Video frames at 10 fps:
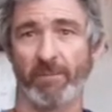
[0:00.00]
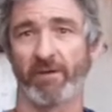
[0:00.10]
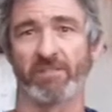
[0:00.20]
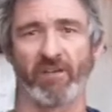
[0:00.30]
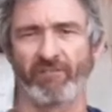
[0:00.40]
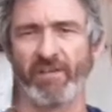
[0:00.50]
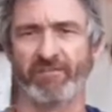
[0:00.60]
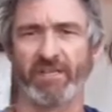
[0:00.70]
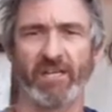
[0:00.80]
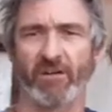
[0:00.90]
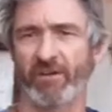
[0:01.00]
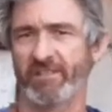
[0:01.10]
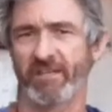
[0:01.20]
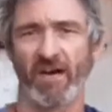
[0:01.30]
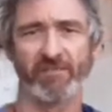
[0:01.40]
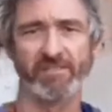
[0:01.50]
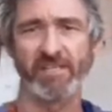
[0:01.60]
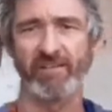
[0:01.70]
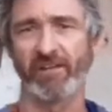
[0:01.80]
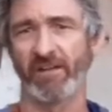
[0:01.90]
I was like 50 degrees off,
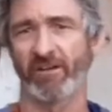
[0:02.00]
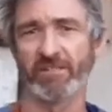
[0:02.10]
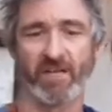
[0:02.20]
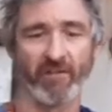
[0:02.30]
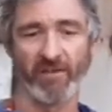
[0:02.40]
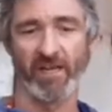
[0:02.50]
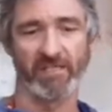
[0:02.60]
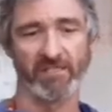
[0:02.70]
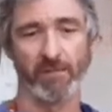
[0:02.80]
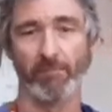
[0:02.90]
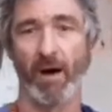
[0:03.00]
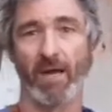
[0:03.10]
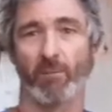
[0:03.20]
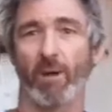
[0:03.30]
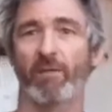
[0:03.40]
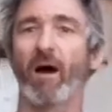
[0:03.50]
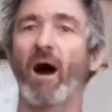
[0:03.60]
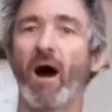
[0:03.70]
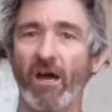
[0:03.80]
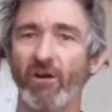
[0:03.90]
70 degrees off, and the bottom went
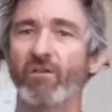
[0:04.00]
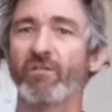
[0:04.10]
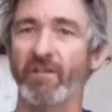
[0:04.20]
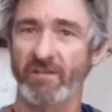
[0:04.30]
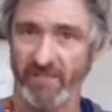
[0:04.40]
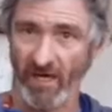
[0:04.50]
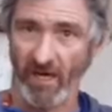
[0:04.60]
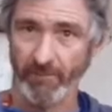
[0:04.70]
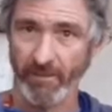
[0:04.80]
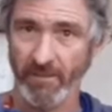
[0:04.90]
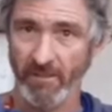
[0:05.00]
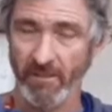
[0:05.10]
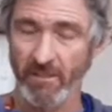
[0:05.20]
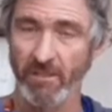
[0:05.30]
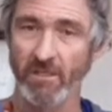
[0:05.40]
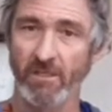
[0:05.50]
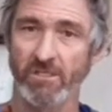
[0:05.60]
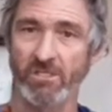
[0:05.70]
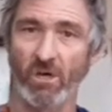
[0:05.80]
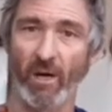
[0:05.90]
hotter than the top.
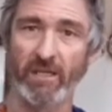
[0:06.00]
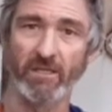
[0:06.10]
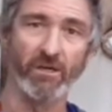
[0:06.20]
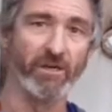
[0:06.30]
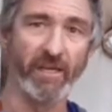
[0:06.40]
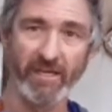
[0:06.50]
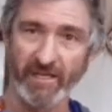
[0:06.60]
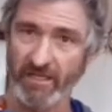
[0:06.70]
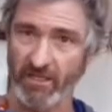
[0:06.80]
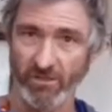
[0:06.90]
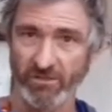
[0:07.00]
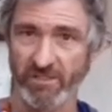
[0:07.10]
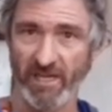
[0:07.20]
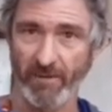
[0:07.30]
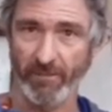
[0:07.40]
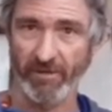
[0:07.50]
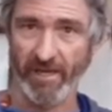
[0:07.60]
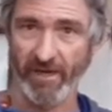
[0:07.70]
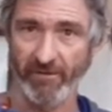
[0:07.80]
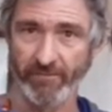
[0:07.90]
So I learned I need to close the damper
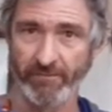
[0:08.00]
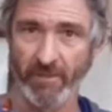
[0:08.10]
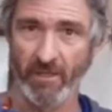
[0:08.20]
down.